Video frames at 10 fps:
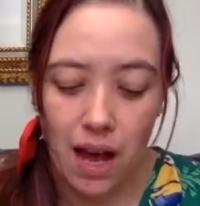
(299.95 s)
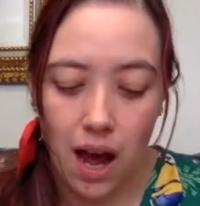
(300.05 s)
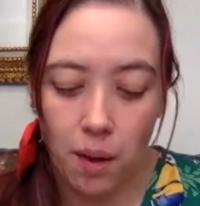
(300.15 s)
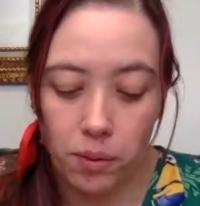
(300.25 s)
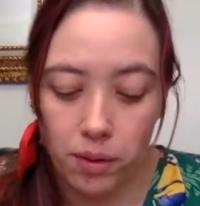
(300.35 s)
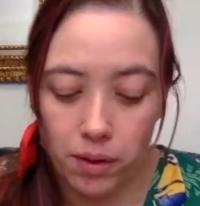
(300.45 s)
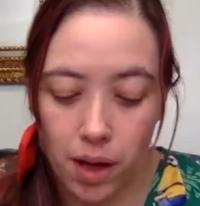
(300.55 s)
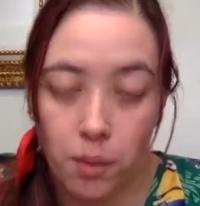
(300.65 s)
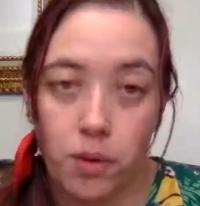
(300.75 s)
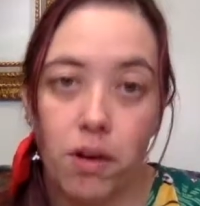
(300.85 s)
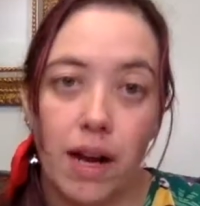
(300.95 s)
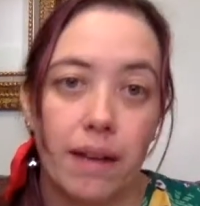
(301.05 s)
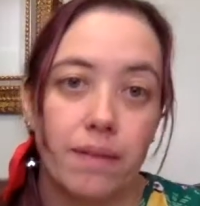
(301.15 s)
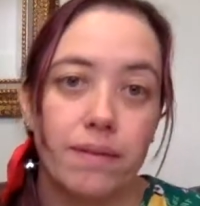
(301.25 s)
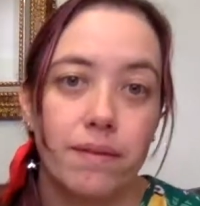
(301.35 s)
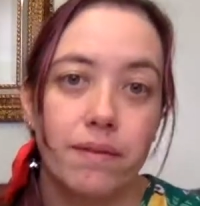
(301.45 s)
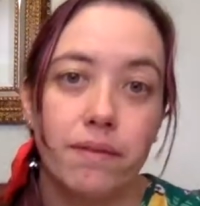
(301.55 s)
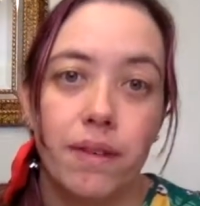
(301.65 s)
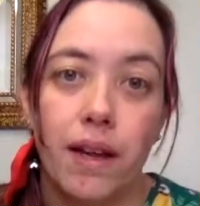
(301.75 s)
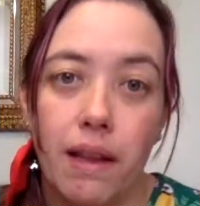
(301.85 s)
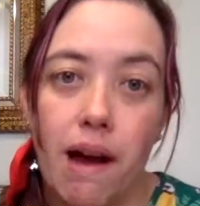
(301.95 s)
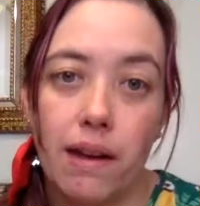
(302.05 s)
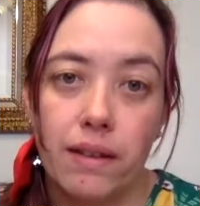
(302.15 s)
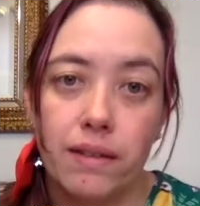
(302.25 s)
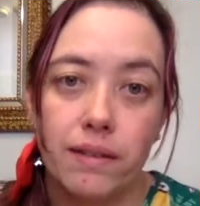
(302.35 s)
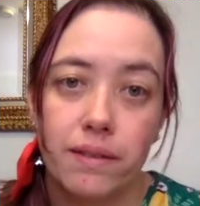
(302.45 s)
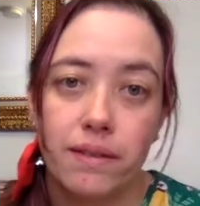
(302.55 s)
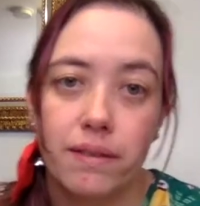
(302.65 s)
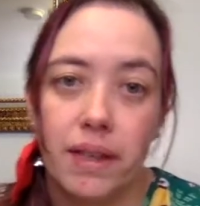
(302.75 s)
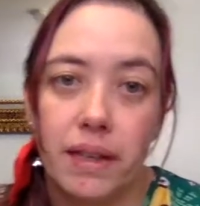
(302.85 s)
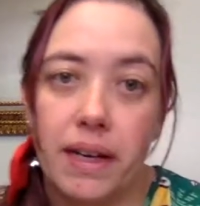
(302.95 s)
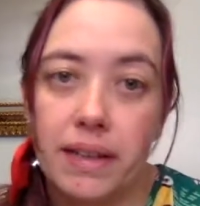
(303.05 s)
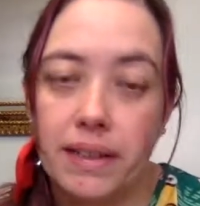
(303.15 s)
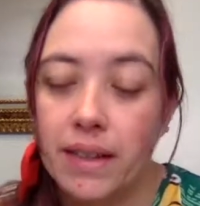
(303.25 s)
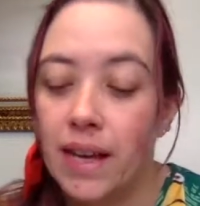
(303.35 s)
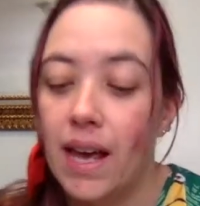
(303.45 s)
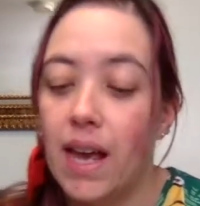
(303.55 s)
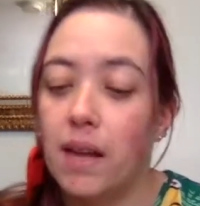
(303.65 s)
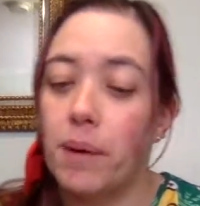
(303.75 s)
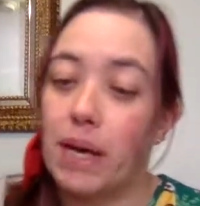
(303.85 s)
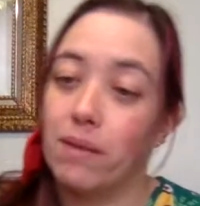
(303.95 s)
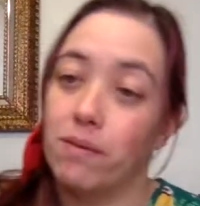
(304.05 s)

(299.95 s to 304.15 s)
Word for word: I will I will cry a lot, a lot. Anyway,